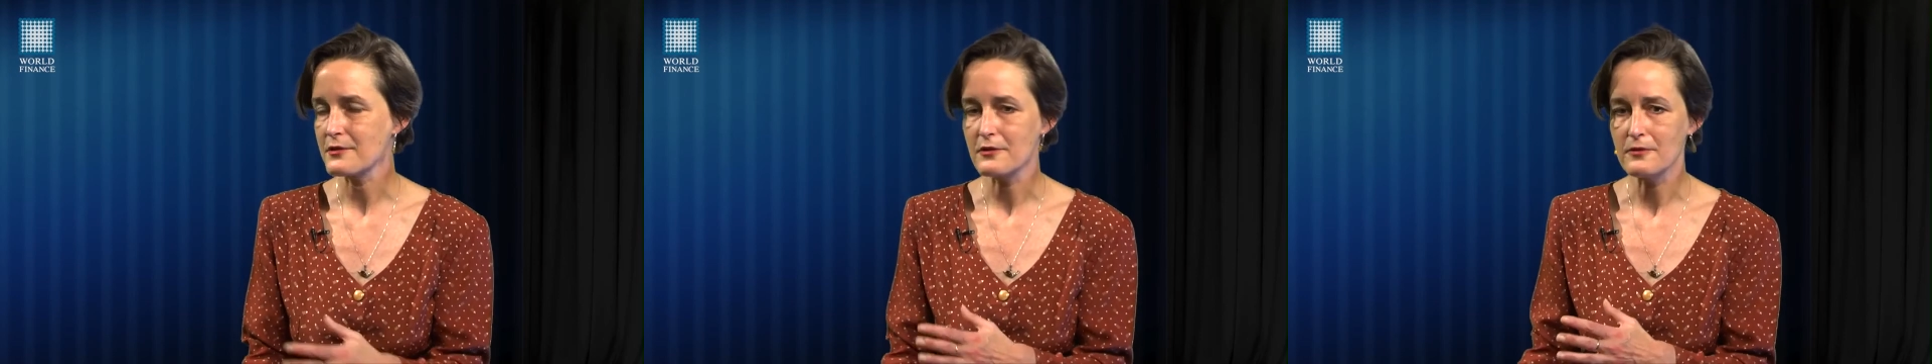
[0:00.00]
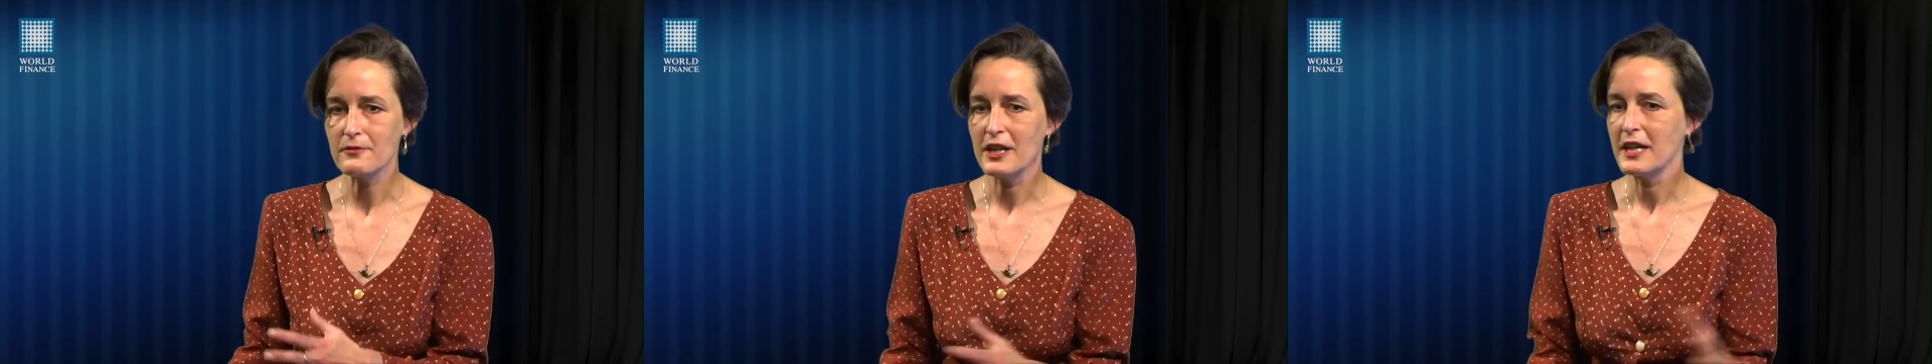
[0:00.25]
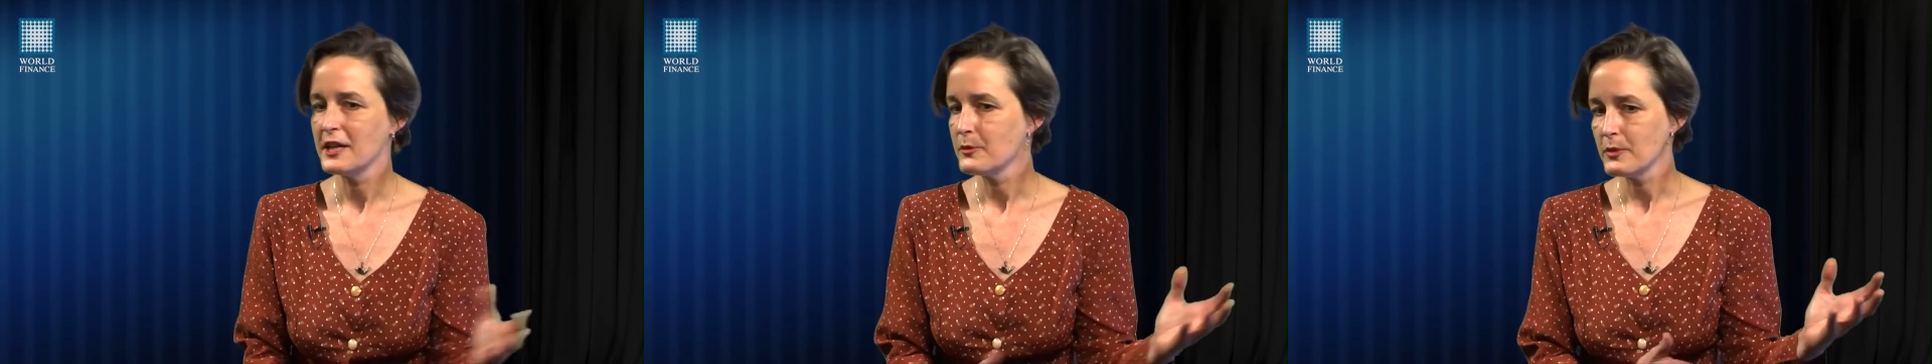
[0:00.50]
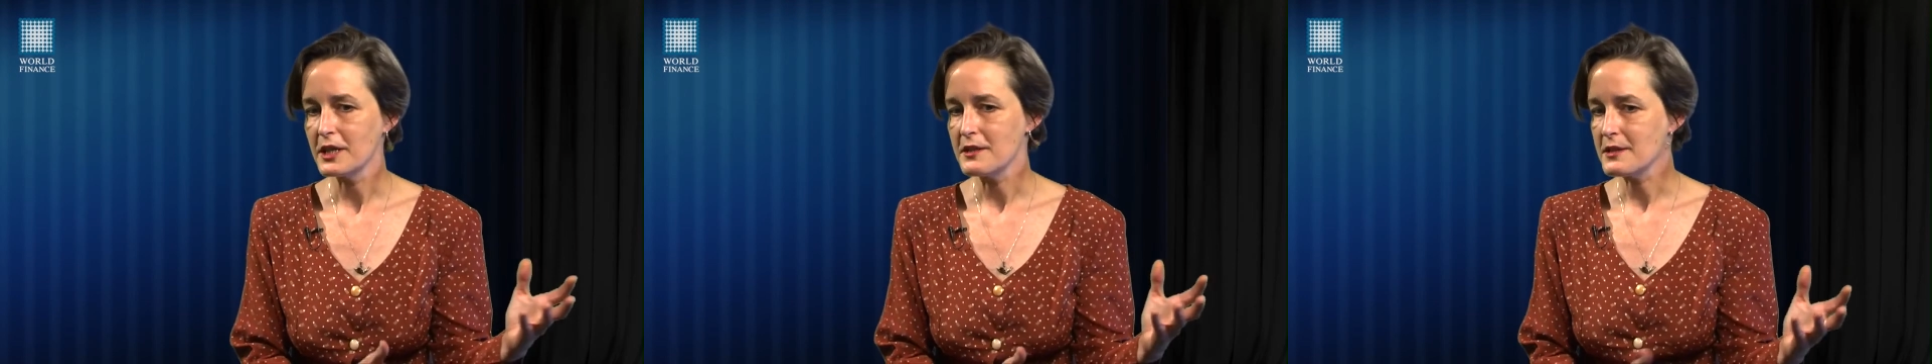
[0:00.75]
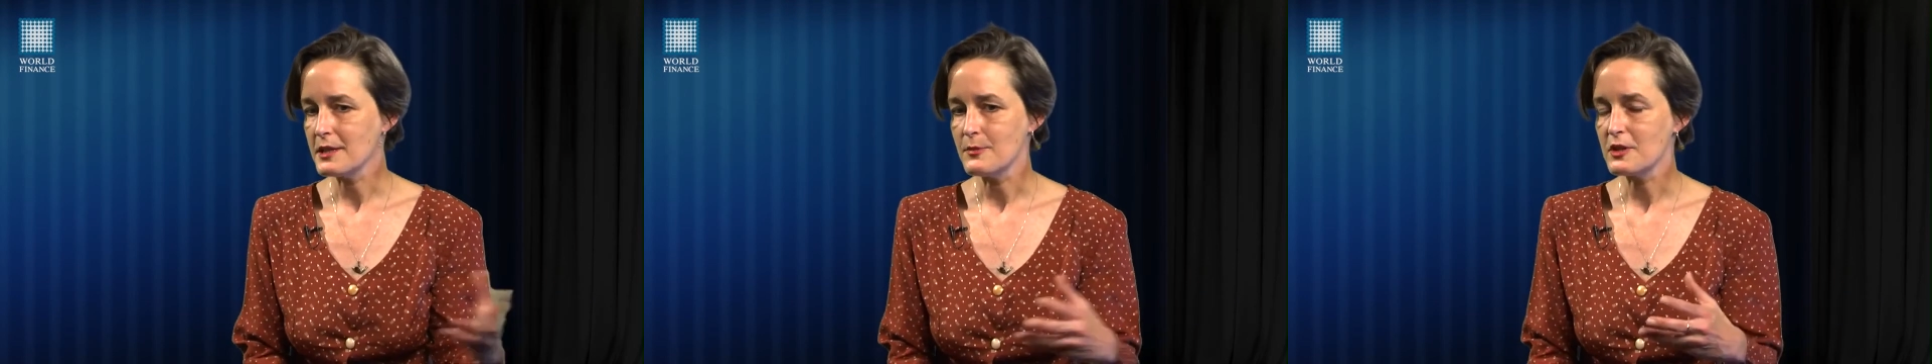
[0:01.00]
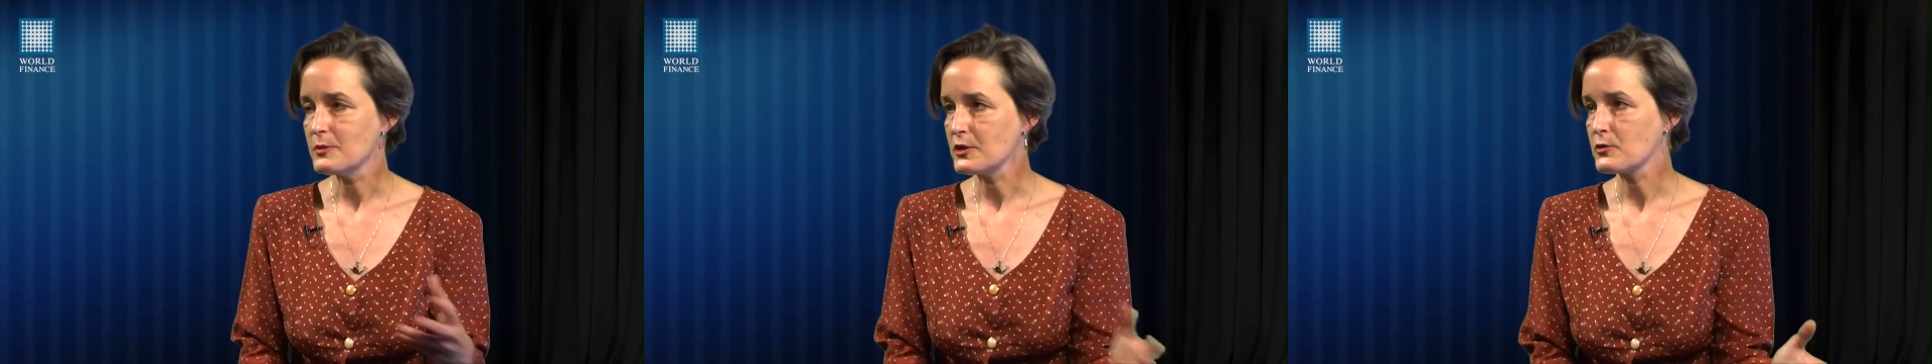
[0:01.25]
sort of money
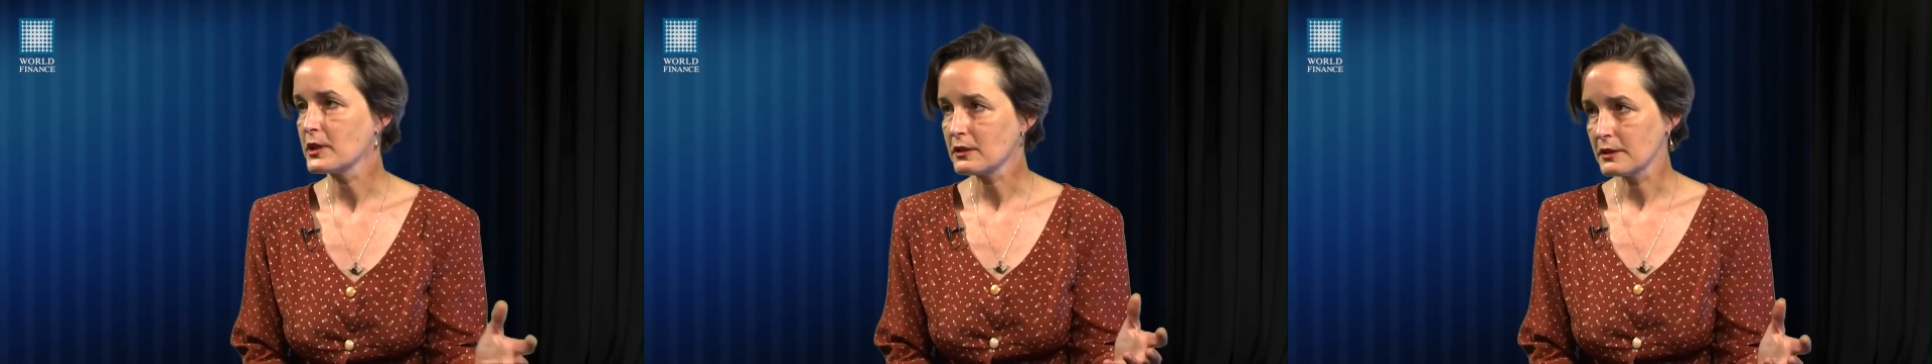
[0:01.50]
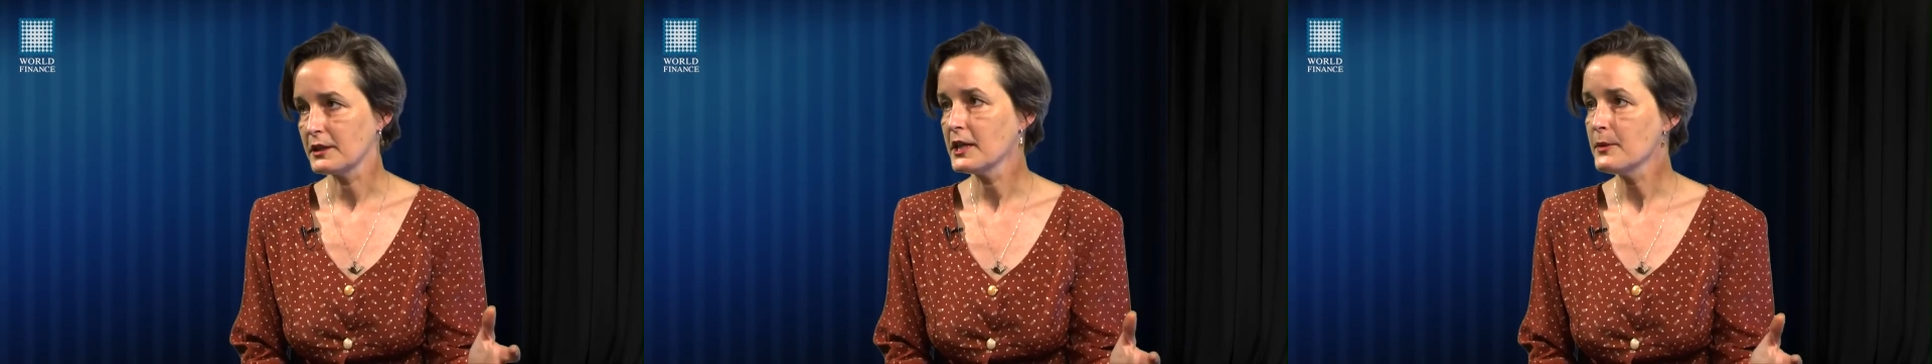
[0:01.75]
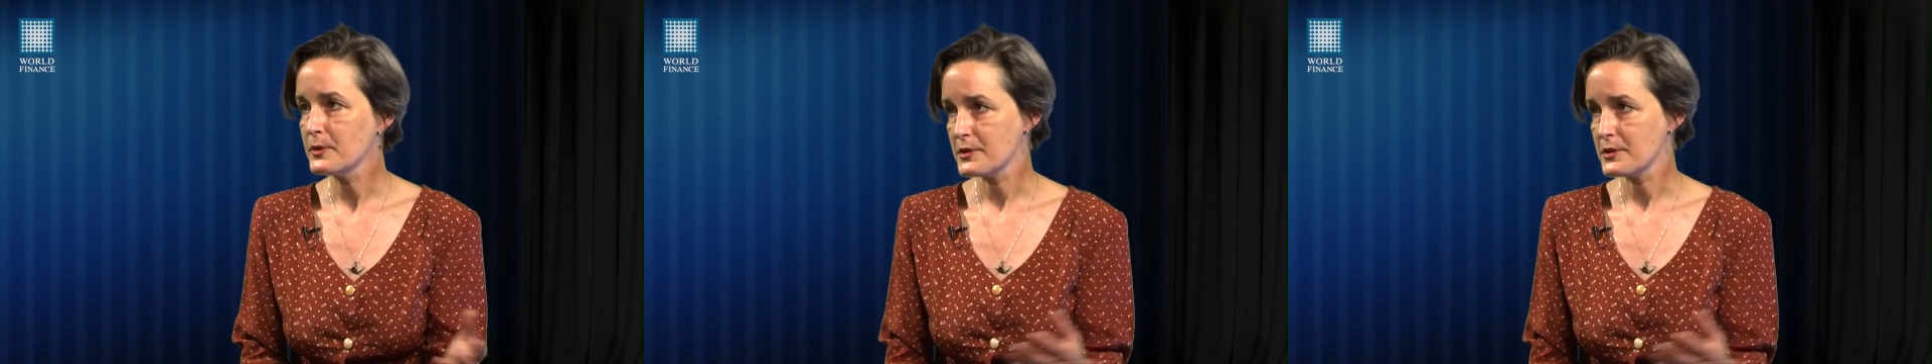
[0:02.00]
seems to be trickling up